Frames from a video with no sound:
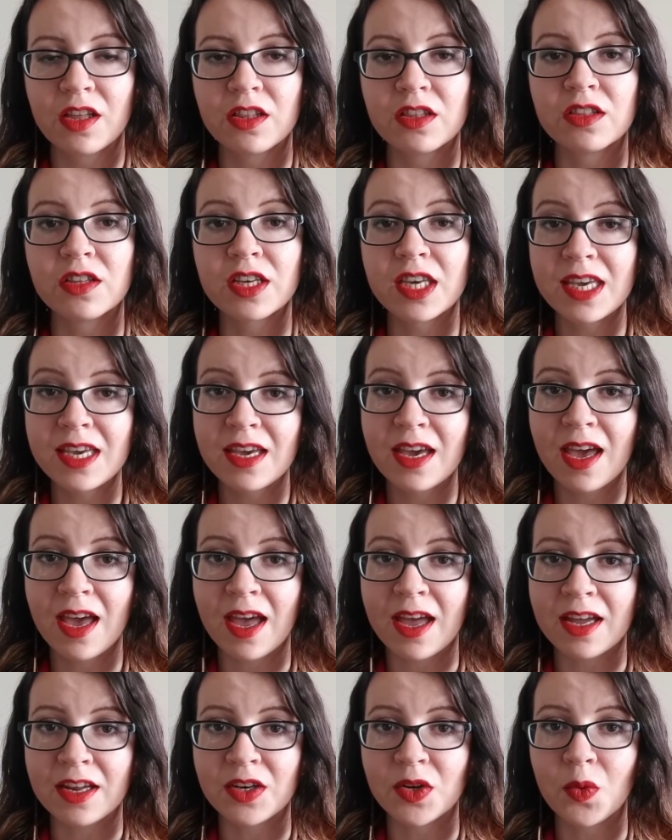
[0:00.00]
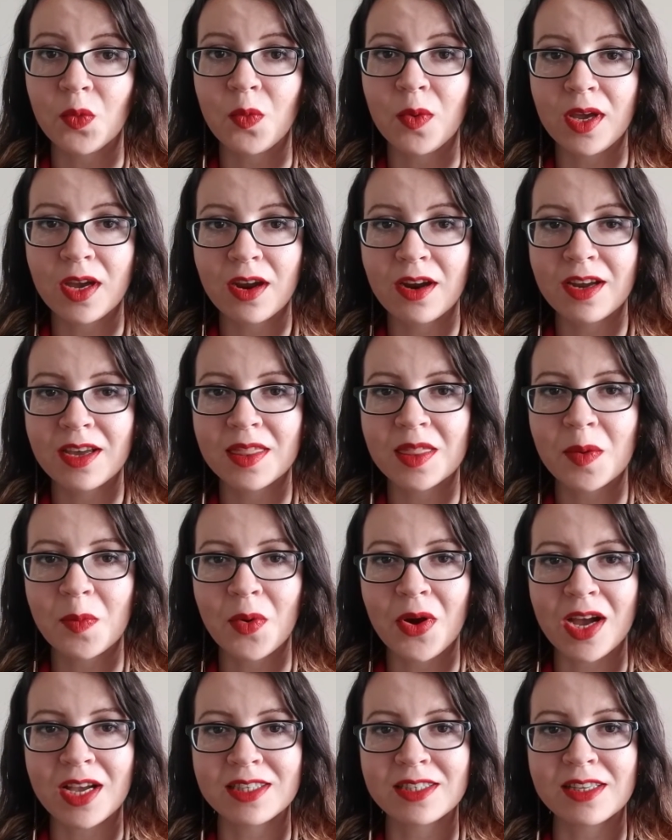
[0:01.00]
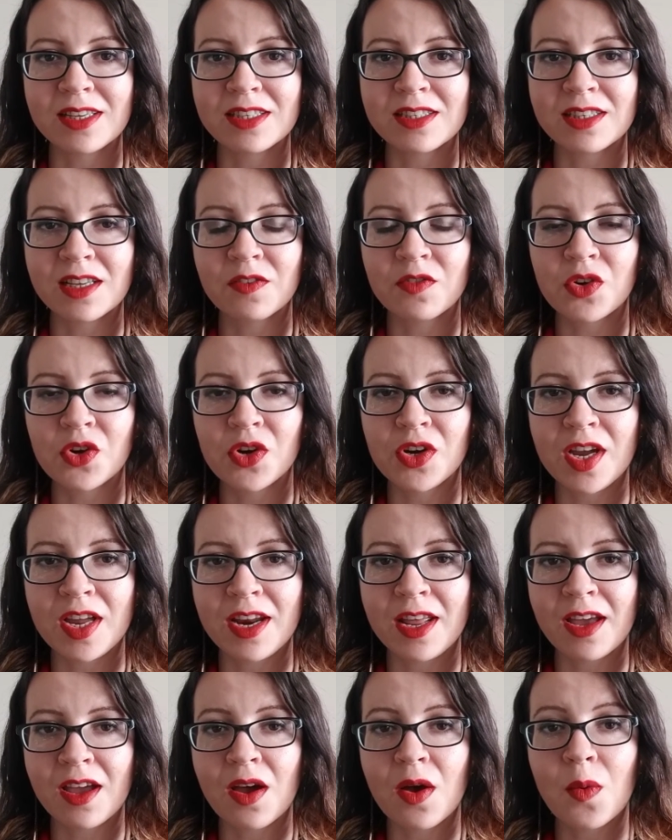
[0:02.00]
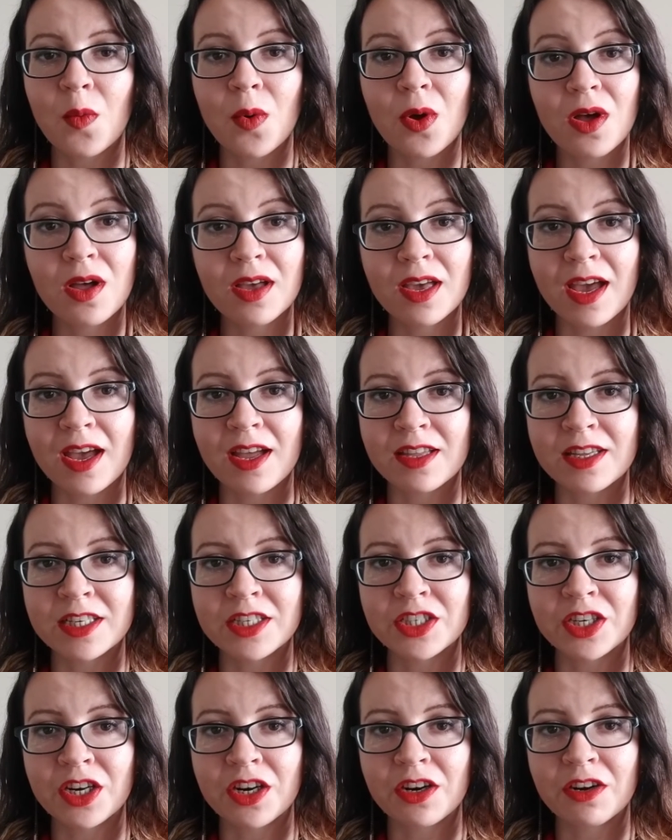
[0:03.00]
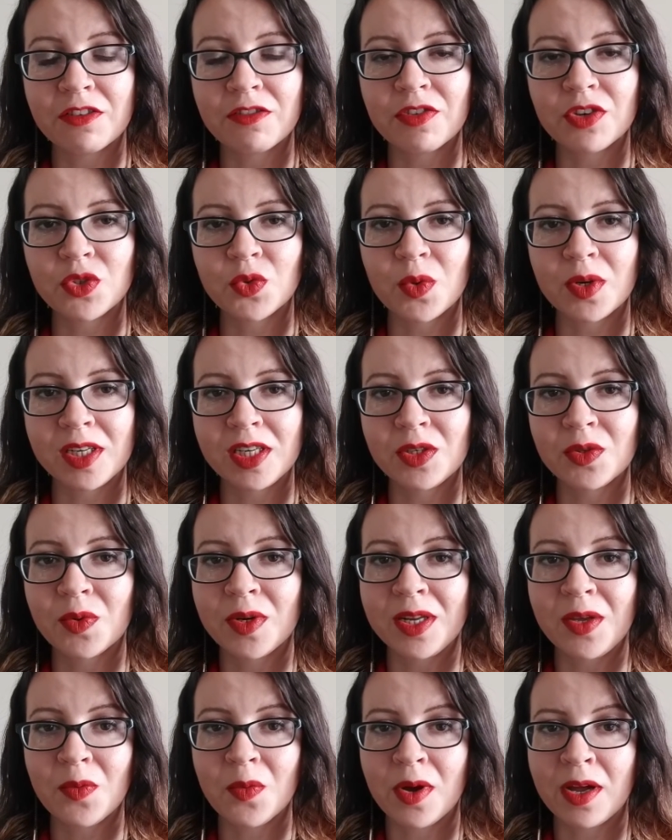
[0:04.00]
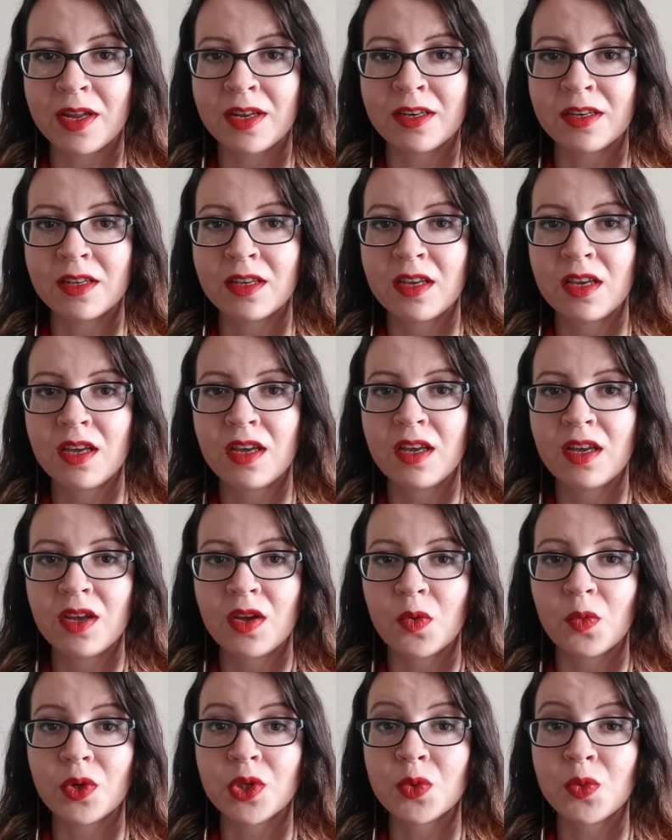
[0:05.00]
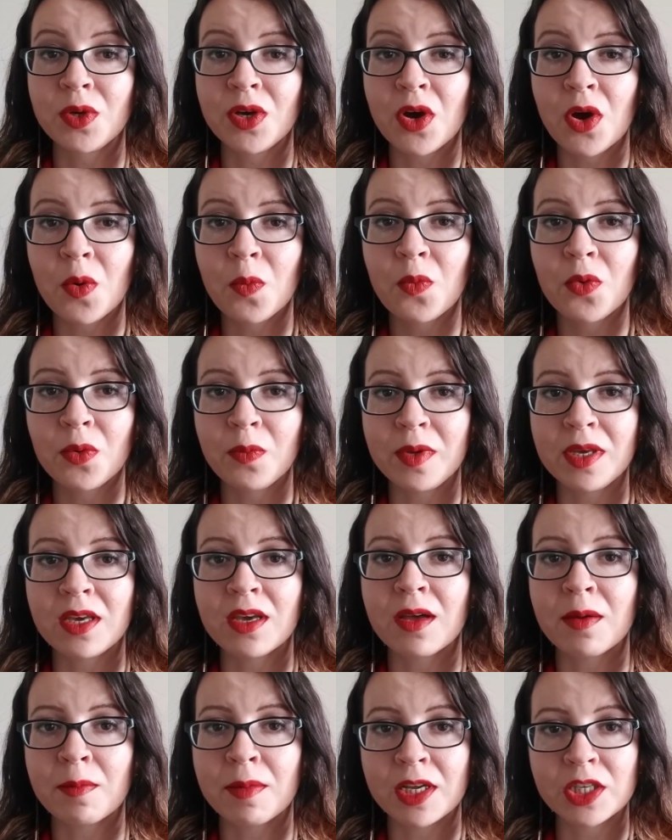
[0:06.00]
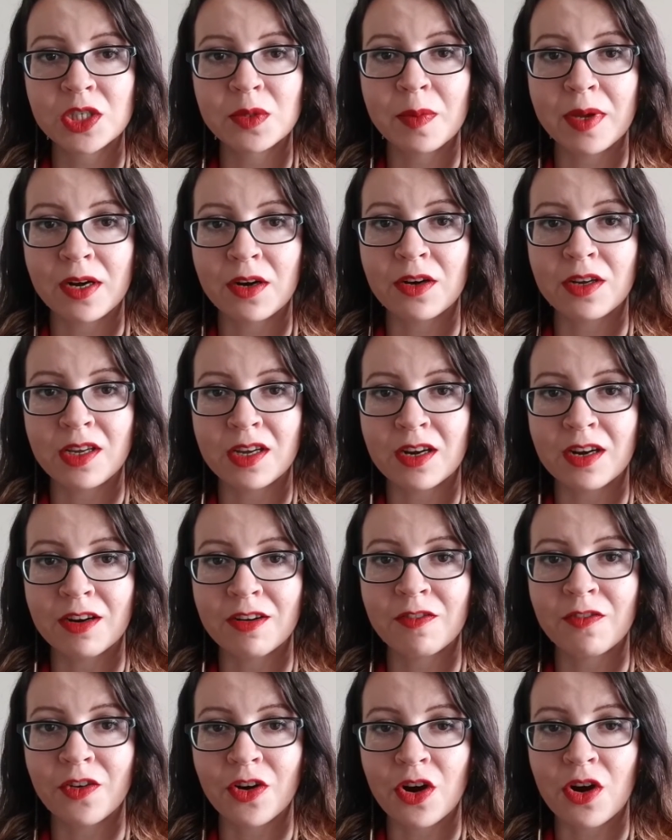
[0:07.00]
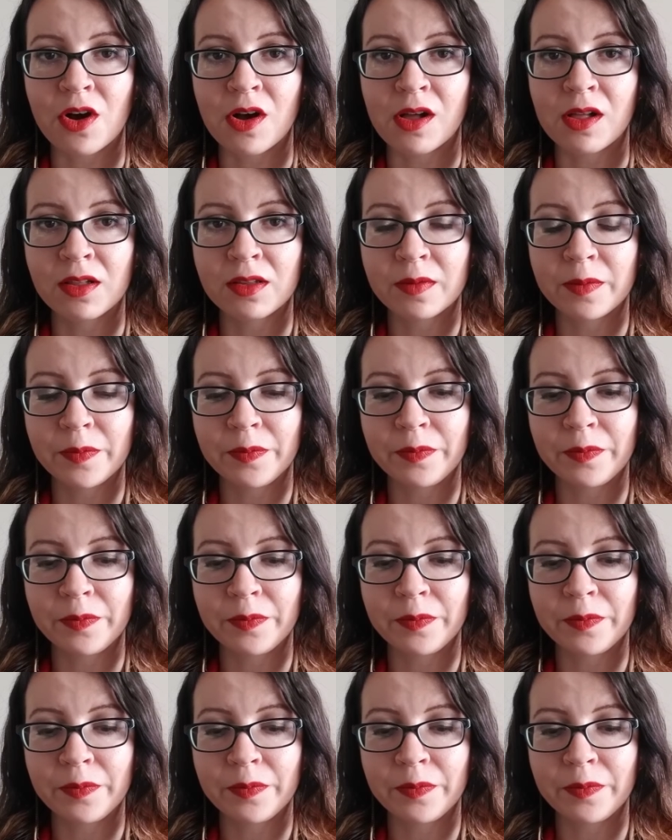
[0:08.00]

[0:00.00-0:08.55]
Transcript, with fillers: Looking ahead, we are in the process of creating a wall calendar for 2021, which we hope will be a much better year for all.